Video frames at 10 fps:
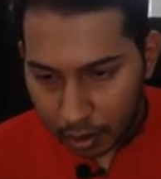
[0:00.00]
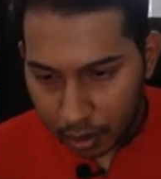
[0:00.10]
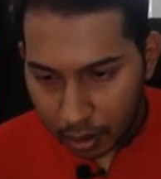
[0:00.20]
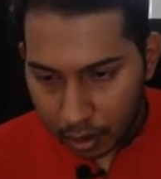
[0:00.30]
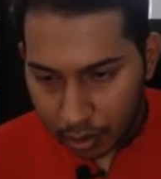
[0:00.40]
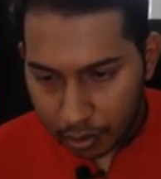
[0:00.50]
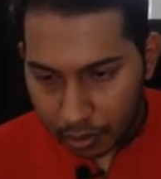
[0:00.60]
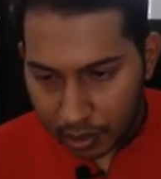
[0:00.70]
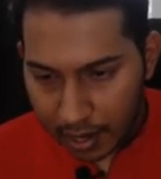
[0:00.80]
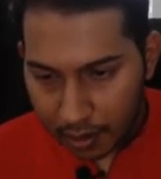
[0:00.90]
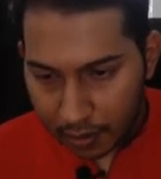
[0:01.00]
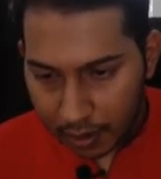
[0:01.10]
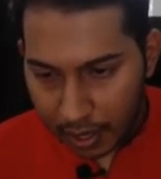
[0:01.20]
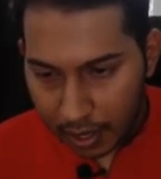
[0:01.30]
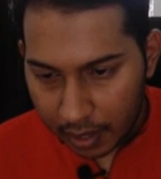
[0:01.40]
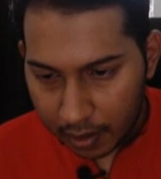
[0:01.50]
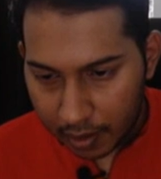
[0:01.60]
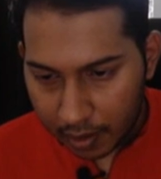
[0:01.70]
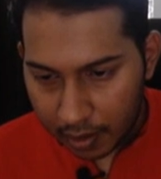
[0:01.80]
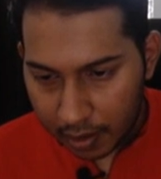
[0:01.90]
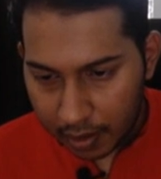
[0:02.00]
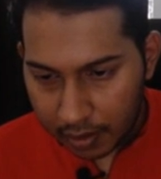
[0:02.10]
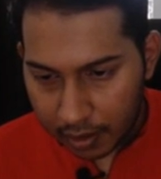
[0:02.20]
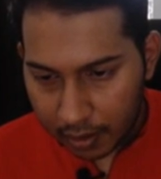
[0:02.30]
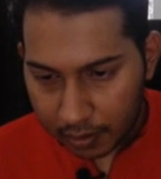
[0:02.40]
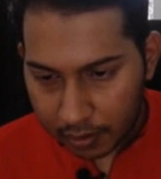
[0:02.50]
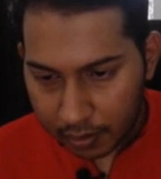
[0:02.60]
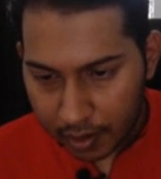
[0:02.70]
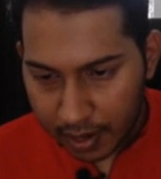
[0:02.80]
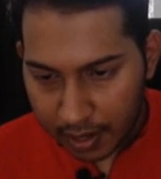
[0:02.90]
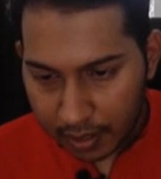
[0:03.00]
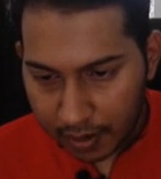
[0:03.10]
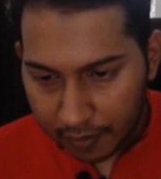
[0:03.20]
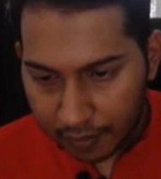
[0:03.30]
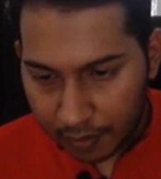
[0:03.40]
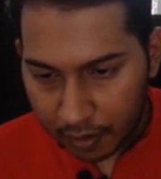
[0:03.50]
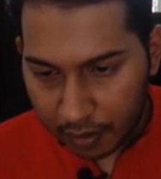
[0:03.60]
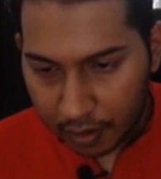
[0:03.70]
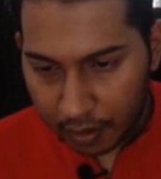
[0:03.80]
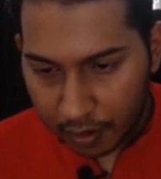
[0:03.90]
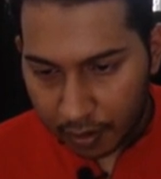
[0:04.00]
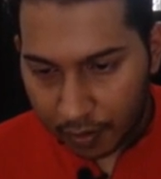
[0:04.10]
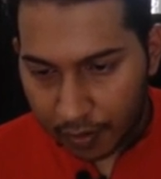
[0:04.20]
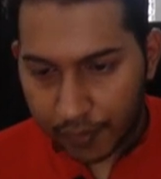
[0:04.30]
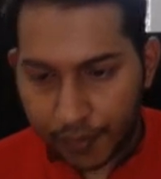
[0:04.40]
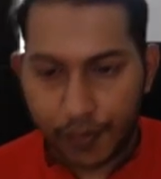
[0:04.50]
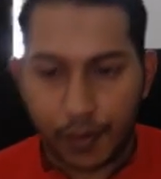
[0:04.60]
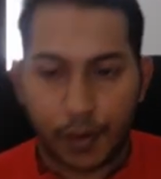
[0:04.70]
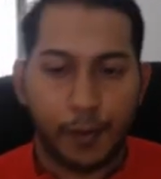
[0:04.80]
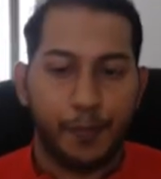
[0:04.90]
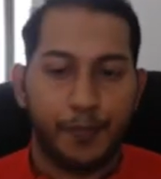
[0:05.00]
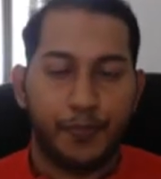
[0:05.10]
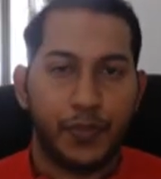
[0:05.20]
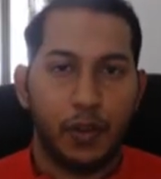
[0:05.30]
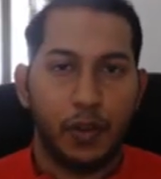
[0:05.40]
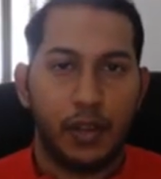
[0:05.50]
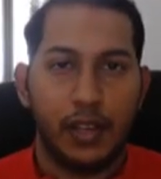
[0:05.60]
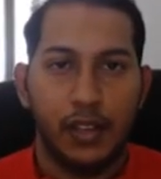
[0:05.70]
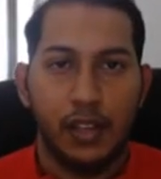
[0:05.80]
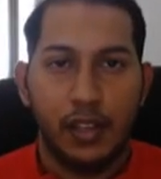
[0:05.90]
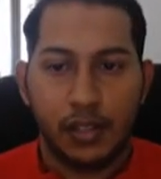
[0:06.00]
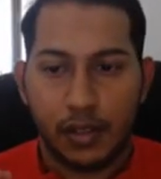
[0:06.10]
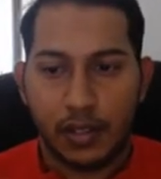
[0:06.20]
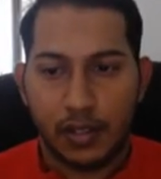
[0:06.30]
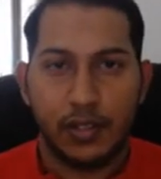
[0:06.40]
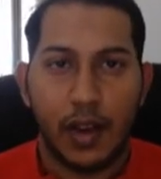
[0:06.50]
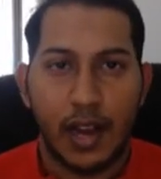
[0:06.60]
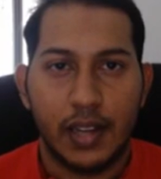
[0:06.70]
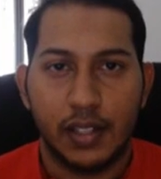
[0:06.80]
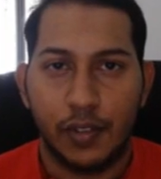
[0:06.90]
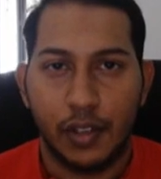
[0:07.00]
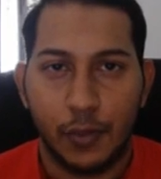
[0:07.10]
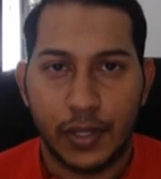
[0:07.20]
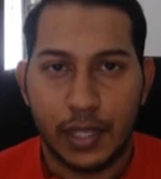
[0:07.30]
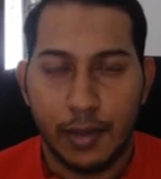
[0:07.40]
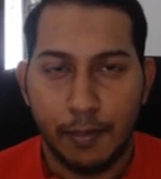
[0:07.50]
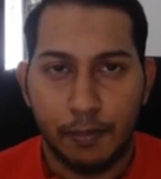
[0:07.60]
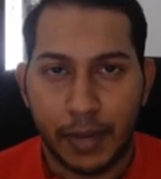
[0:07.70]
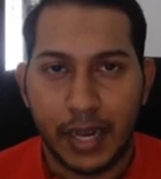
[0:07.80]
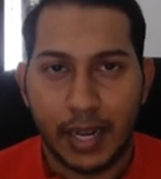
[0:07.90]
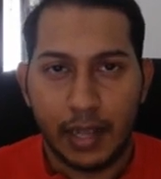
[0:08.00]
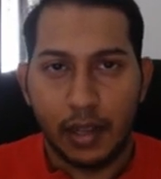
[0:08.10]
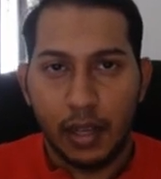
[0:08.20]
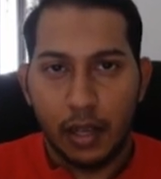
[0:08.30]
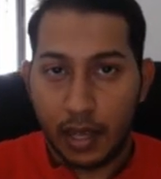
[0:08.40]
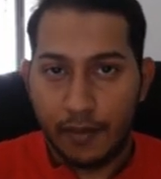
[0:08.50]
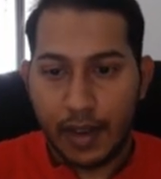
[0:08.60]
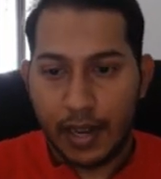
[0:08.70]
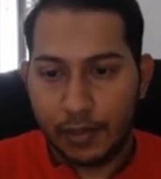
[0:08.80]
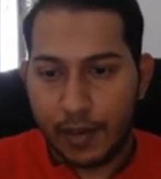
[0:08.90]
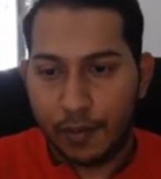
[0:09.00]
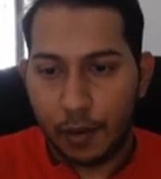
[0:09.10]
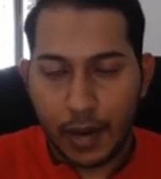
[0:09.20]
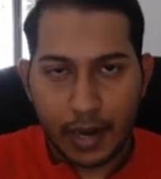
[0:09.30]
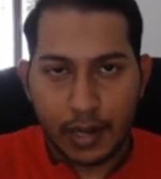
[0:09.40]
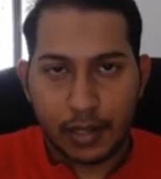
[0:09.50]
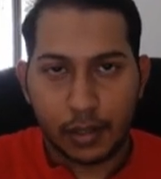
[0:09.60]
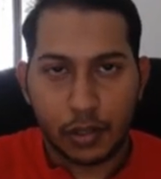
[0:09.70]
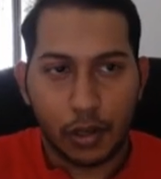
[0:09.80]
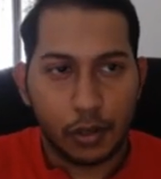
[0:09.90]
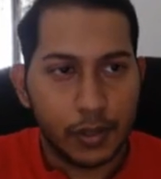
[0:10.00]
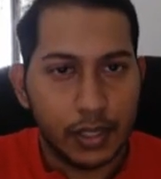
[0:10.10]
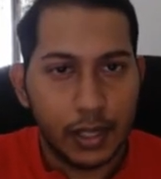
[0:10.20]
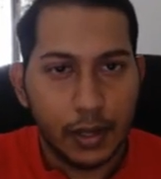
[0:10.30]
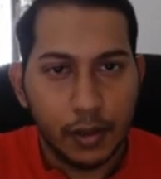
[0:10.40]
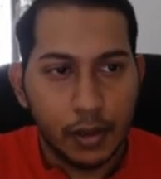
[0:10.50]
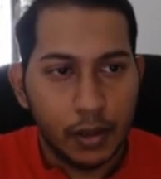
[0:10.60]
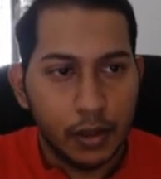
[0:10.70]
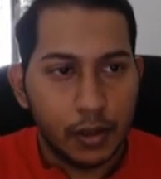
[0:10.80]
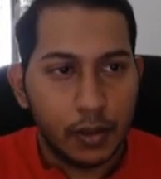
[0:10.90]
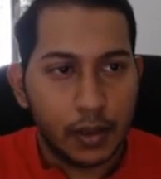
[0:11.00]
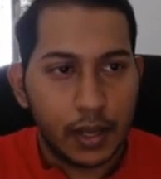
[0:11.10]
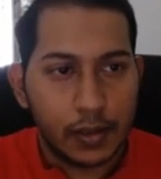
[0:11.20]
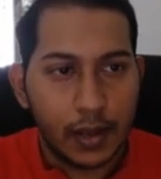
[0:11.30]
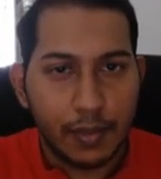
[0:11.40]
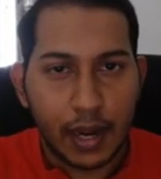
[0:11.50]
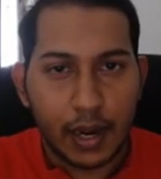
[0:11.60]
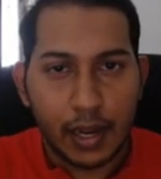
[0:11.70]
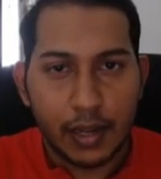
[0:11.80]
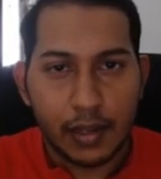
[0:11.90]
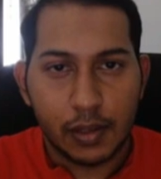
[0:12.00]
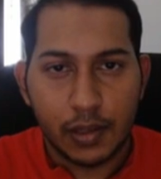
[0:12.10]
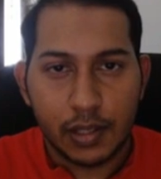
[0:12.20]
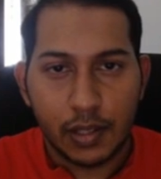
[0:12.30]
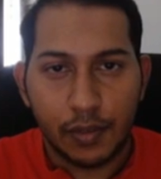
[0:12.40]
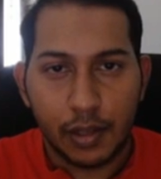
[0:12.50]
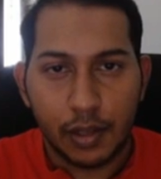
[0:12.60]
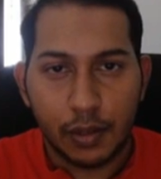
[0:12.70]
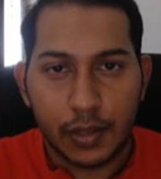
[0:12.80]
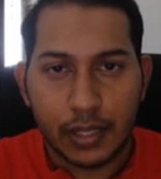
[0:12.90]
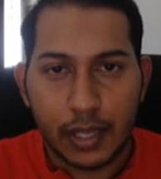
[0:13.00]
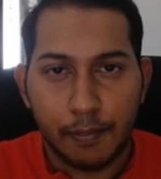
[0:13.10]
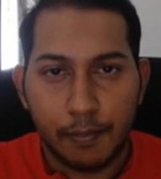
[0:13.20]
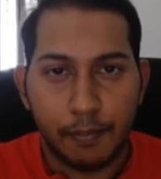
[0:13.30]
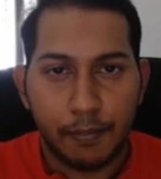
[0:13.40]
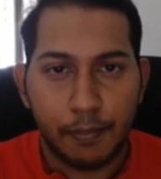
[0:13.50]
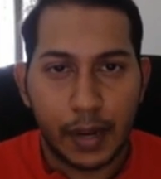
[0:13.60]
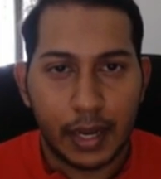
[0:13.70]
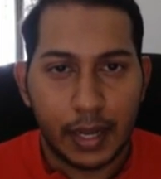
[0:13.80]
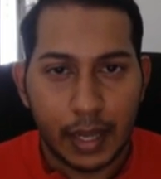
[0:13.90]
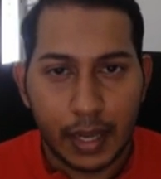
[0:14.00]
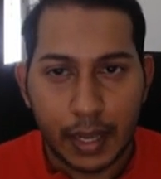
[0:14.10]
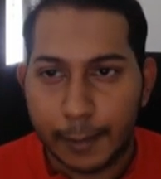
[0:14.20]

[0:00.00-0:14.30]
you should get your k is equals to negative 4. Okay, so this is your answer for the question part A. Okay, very straightforward, and it's a short question. Okay, so let me underline the solution for the question part A.